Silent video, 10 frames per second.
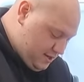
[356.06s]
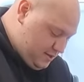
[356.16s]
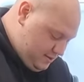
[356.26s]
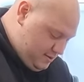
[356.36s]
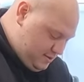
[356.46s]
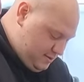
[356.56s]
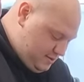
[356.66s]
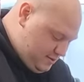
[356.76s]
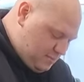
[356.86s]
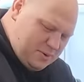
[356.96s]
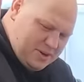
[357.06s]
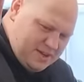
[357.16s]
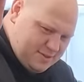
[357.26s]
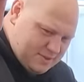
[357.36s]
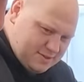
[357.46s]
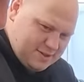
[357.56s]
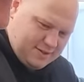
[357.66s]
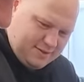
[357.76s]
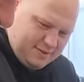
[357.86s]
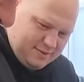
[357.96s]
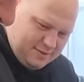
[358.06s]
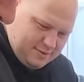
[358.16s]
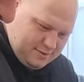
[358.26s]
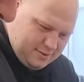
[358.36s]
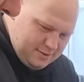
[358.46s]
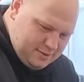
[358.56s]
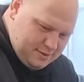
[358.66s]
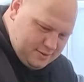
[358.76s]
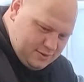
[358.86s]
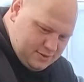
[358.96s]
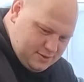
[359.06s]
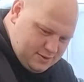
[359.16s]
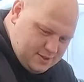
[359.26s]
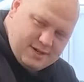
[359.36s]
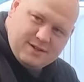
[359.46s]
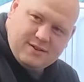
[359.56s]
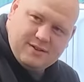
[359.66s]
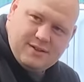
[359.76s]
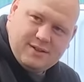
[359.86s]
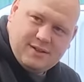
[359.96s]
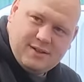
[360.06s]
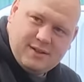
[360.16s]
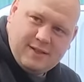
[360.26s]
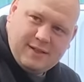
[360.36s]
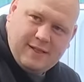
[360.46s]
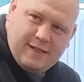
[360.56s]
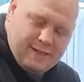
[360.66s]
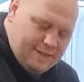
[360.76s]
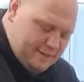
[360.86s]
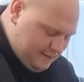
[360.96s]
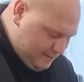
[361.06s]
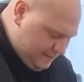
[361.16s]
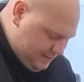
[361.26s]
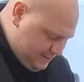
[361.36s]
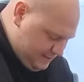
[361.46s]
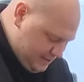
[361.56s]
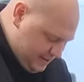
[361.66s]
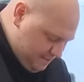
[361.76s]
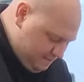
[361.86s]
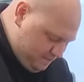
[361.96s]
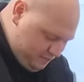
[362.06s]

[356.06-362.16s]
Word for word: Yeah. I brought it here once, didn't I? No. Did I not? No. Um,